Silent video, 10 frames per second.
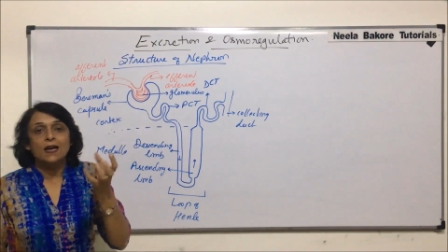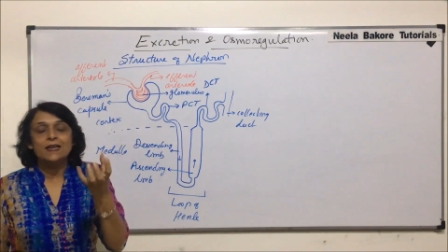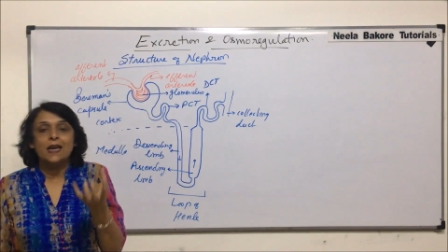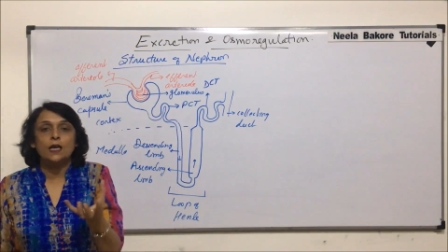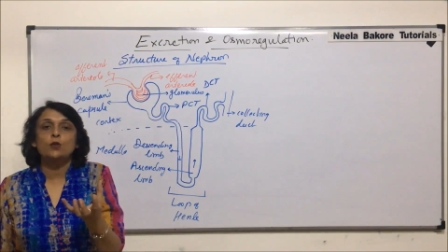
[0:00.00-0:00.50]

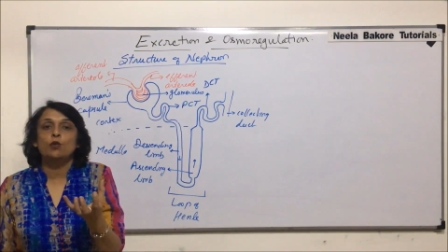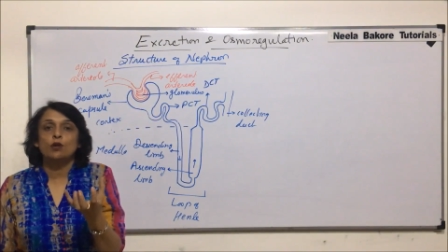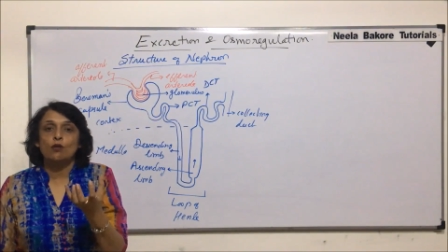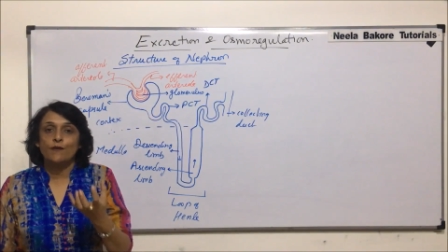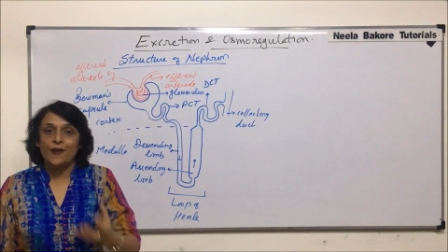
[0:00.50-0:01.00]
a
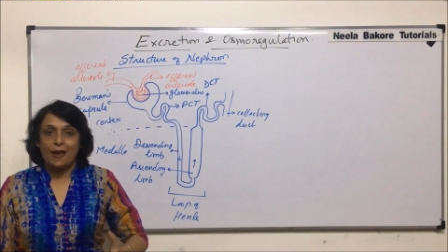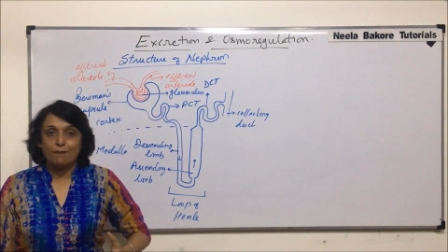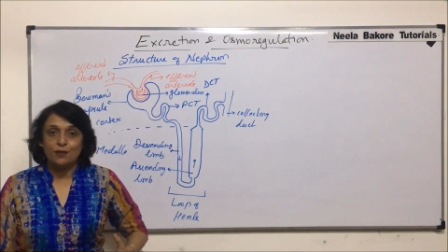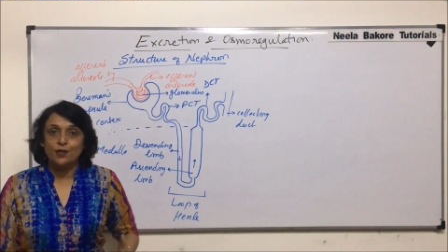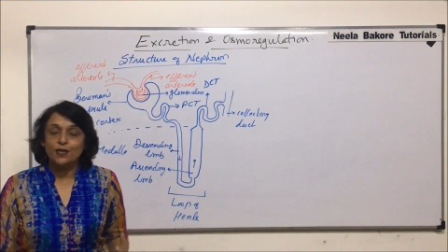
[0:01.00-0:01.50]
network of
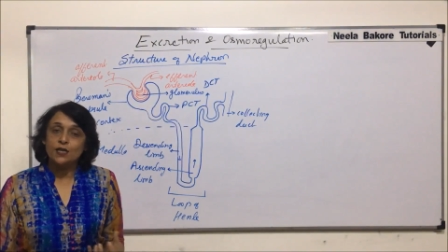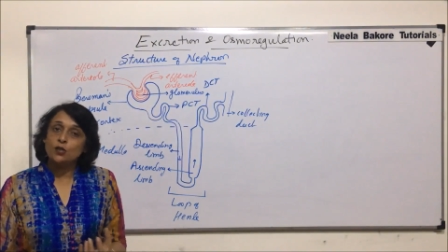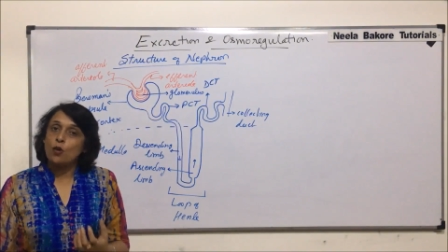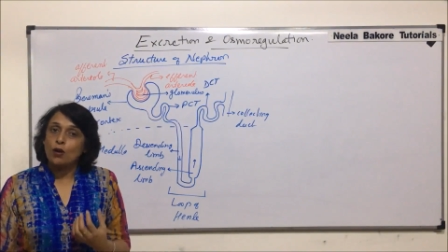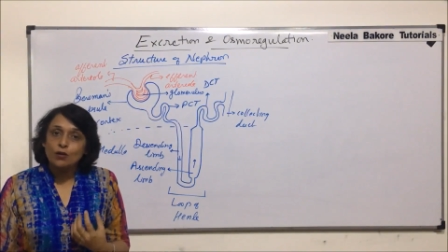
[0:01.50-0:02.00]

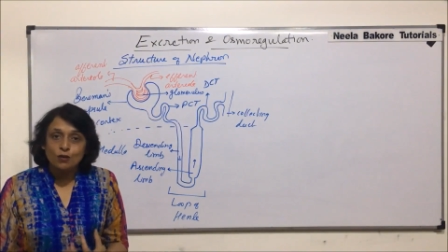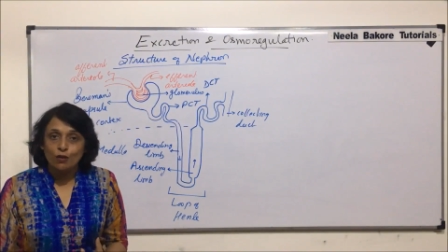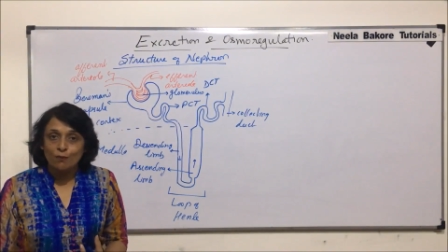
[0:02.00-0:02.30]
capillaries called